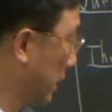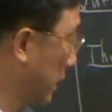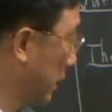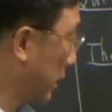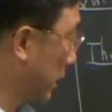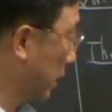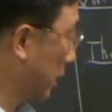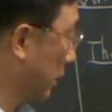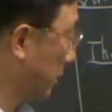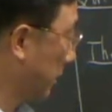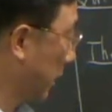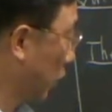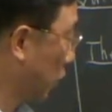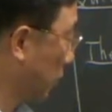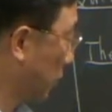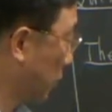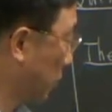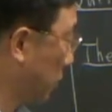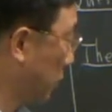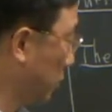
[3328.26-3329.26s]
Again, pi
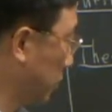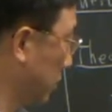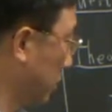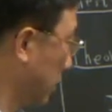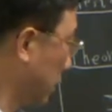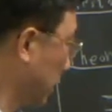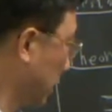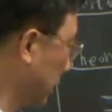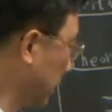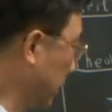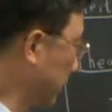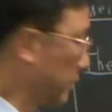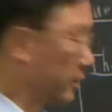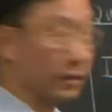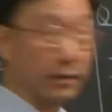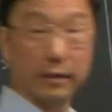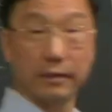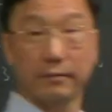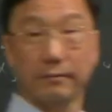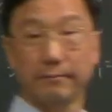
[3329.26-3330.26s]
over 2, and this
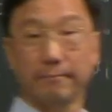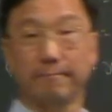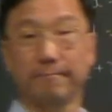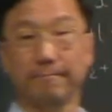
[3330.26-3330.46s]
is it.